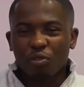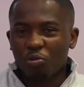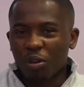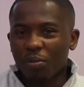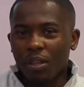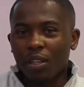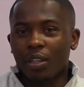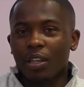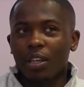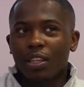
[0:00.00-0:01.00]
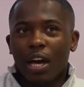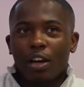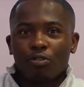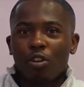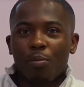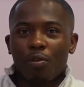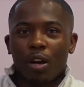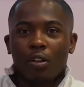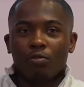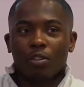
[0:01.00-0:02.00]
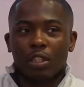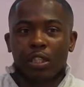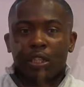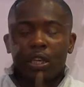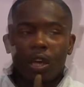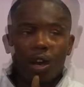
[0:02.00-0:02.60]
the women that I grew up around, really.